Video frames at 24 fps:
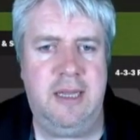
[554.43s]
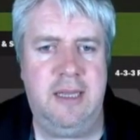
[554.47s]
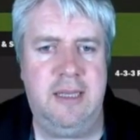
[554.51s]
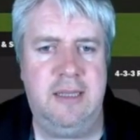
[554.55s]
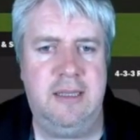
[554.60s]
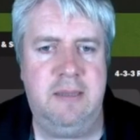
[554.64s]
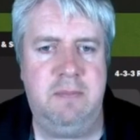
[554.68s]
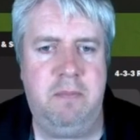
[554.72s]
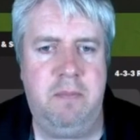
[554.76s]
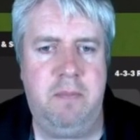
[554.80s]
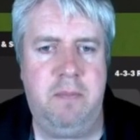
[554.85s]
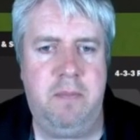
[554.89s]
It
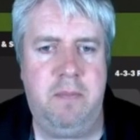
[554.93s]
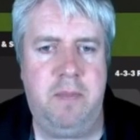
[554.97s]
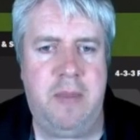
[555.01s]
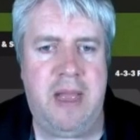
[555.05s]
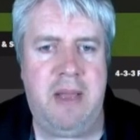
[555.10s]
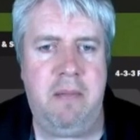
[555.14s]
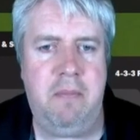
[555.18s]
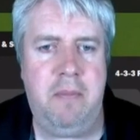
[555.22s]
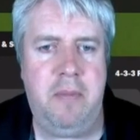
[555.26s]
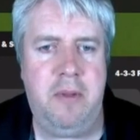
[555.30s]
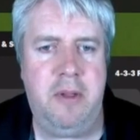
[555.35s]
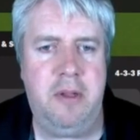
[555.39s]
is
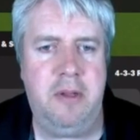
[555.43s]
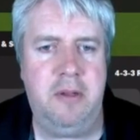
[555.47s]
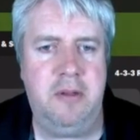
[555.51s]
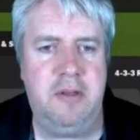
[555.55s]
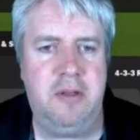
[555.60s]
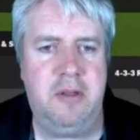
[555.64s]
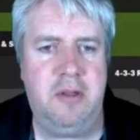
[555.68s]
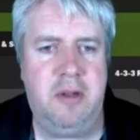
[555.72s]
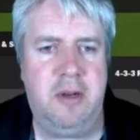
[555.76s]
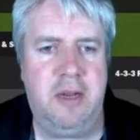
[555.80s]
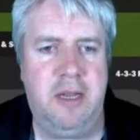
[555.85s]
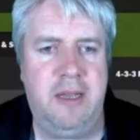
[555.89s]
Bamba
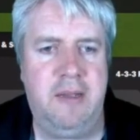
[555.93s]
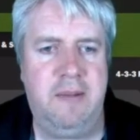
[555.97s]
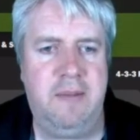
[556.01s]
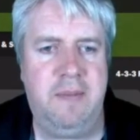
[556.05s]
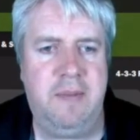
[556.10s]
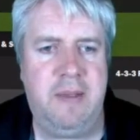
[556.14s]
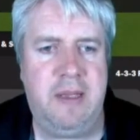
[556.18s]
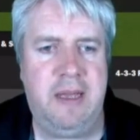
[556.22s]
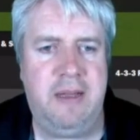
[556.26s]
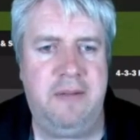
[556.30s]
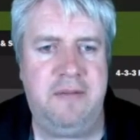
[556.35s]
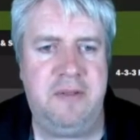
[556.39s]
who's got it
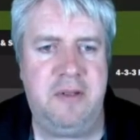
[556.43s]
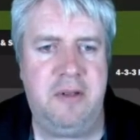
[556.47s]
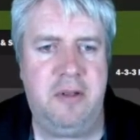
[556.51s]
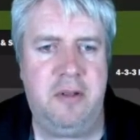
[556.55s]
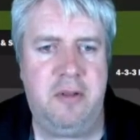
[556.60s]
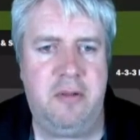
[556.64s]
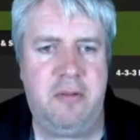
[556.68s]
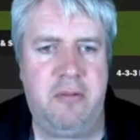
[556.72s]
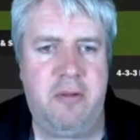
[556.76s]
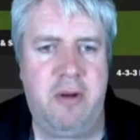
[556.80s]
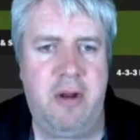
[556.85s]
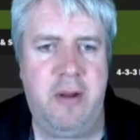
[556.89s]
after
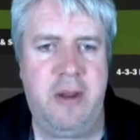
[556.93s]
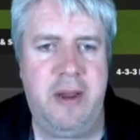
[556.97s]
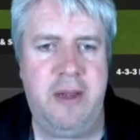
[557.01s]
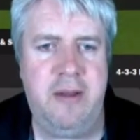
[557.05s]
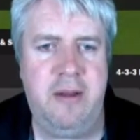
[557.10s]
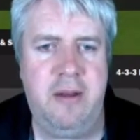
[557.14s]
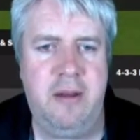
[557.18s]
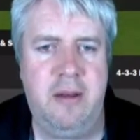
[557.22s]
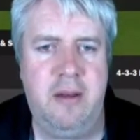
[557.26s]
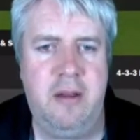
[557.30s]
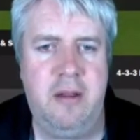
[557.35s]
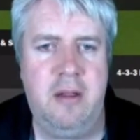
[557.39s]
the
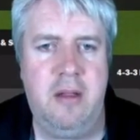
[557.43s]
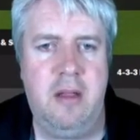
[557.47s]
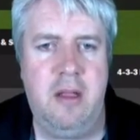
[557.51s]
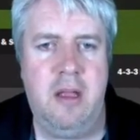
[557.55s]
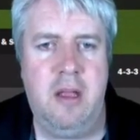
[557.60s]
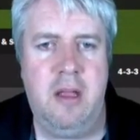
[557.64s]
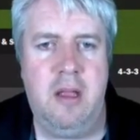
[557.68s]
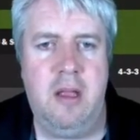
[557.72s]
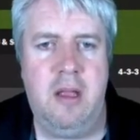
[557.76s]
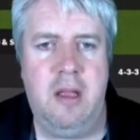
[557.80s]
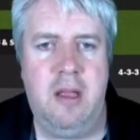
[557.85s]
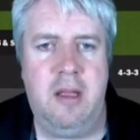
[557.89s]
throw-in.
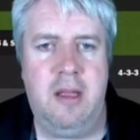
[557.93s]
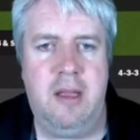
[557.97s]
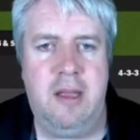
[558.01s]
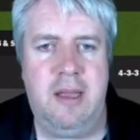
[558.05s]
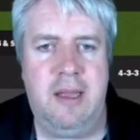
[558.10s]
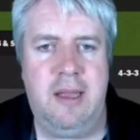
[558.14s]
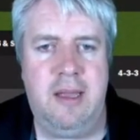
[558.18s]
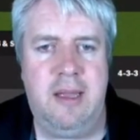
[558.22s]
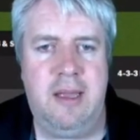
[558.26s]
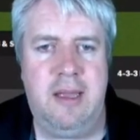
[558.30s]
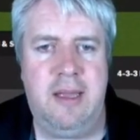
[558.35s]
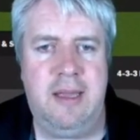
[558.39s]

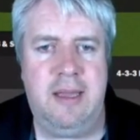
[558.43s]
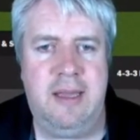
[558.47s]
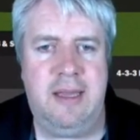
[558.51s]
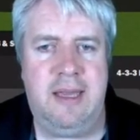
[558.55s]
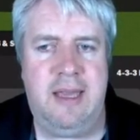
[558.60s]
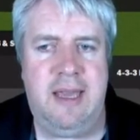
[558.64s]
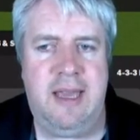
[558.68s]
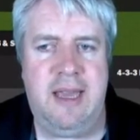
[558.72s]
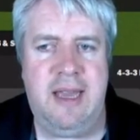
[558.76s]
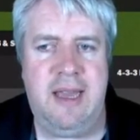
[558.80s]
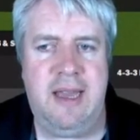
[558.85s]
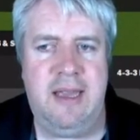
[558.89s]

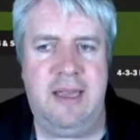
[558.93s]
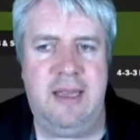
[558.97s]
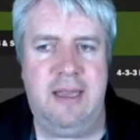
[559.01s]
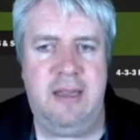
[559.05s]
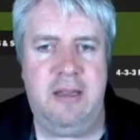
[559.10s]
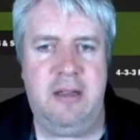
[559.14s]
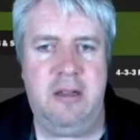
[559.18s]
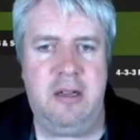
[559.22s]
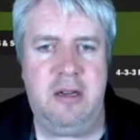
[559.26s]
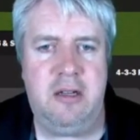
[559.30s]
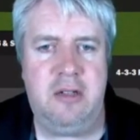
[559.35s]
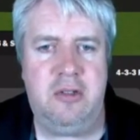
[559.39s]
Guillet,
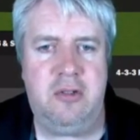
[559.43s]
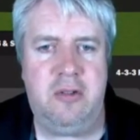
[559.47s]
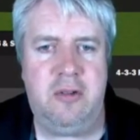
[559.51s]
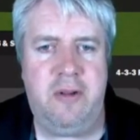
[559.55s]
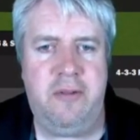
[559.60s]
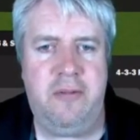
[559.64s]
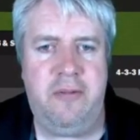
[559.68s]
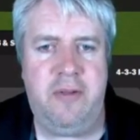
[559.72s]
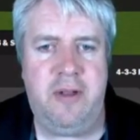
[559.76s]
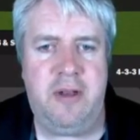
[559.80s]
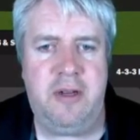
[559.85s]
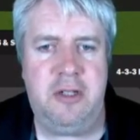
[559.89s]
you're going to
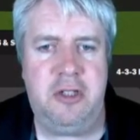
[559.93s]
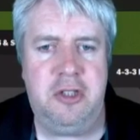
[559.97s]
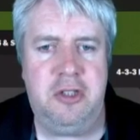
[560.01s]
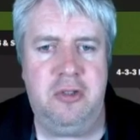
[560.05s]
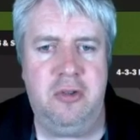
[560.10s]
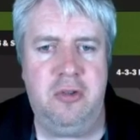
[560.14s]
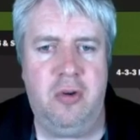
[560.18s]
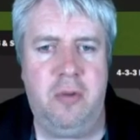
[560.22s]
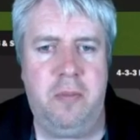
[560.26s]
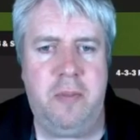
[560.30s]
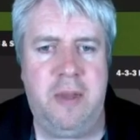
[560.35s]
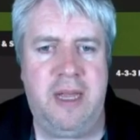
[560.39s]
try and find a
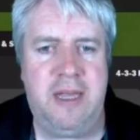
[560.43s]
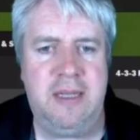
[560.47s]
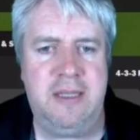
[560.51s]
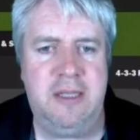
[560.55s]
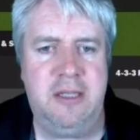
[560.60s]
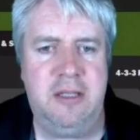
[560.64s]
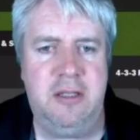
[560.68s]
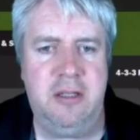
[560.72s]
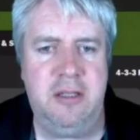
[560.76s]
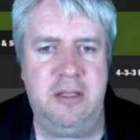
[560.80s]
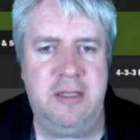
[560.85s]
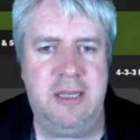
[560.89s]
short pass.
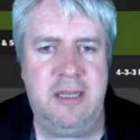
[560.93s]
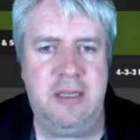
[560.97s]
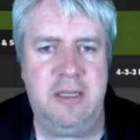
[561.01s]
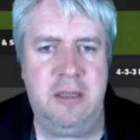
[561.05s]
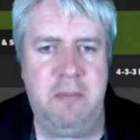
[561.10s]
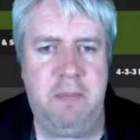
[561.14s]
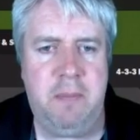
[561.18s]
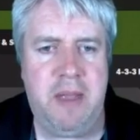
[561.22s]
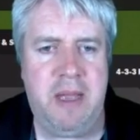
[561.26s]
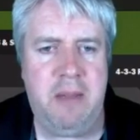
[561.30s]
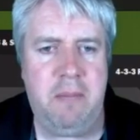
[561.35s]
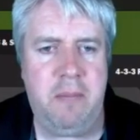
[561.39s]
He does
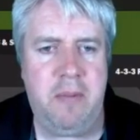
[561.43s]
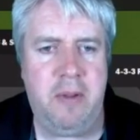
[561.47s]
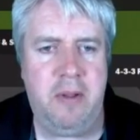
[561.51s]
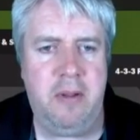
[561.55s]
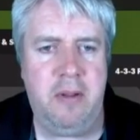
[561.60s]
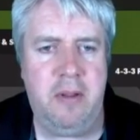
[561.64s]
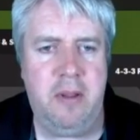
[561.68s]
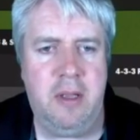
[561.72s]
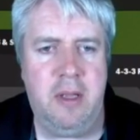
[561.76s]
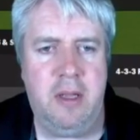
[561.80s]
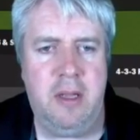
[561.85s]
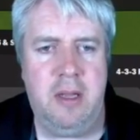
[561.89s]
into
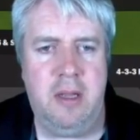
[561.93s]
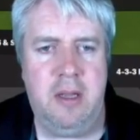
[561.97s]
Bamba.